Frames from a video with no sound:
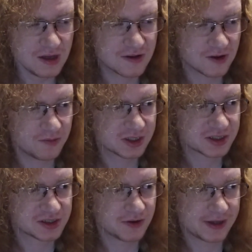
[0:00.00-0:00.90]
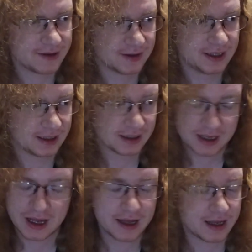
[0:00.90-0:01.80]
So much so that like
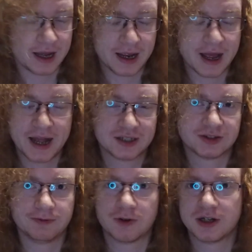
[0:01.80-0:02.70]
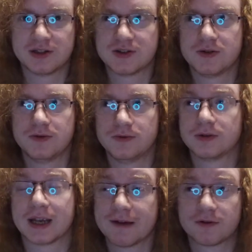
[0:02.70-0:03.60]
I actually wanted to,
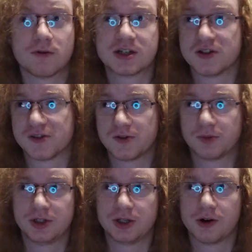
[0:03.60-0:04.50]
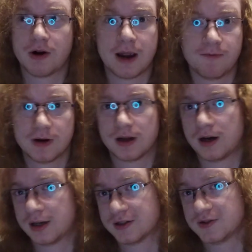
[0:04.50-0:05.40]
like, after watching Superhero, I went
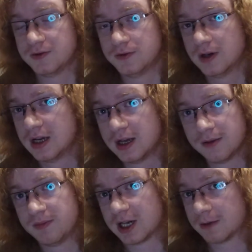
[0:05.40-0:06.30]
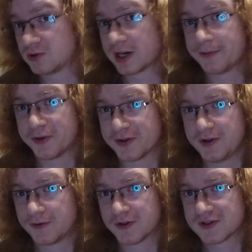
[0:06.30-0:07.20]
on to pick up Dragon Ball
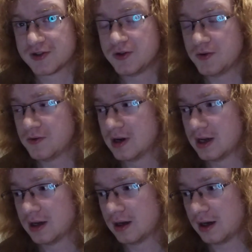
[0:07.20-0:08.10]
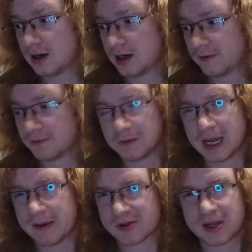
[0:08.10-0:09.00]
Xenoverse 2 from
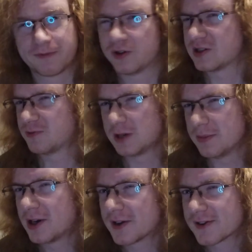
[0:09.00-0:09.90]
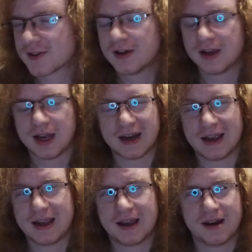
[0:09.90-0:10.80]
GameStop for like $20, and I
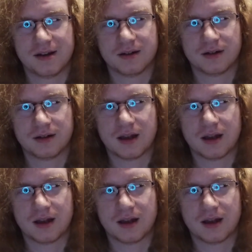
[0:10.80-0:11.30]
had it.